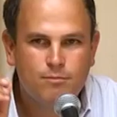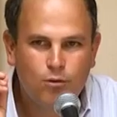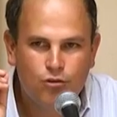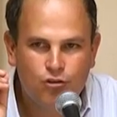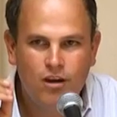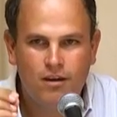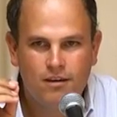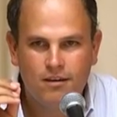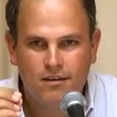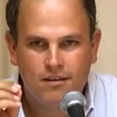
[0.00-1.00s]

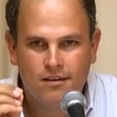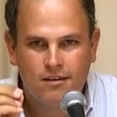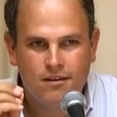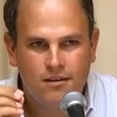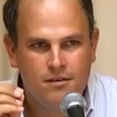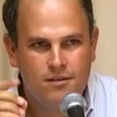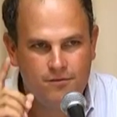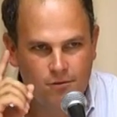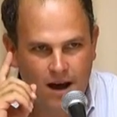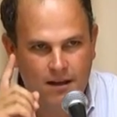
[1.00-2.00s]
Moshe,
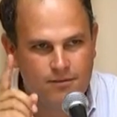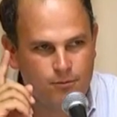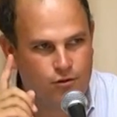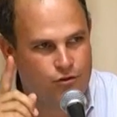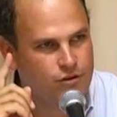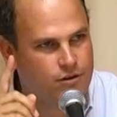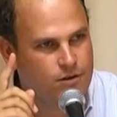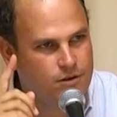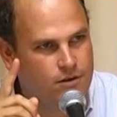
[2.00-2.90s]
Nevuat Moshe,